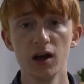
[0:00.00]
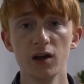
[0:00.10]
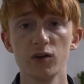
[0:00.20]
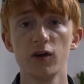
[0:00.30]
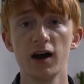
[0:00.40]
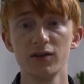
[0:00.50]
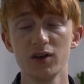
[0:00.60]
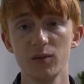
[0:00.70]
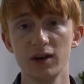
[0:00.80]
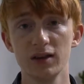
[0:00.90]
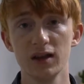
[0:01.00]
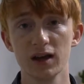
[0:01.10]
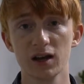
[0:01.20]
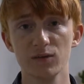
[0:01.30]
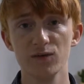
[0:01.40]
there aren't that many that
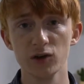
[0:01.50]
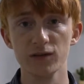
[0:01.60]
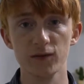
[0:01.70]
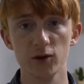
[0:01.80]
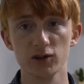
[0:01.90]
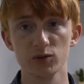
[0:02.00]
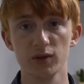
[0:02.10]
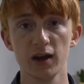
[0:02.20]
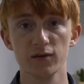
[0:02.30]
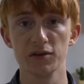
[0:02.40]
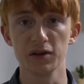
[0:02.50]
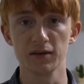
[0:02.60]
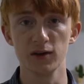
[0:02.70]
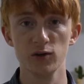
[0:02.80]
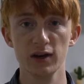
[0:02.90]
come fully furnished with everything
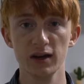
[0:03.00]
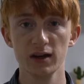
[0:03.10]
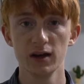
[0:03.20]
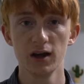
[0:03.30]
that you need.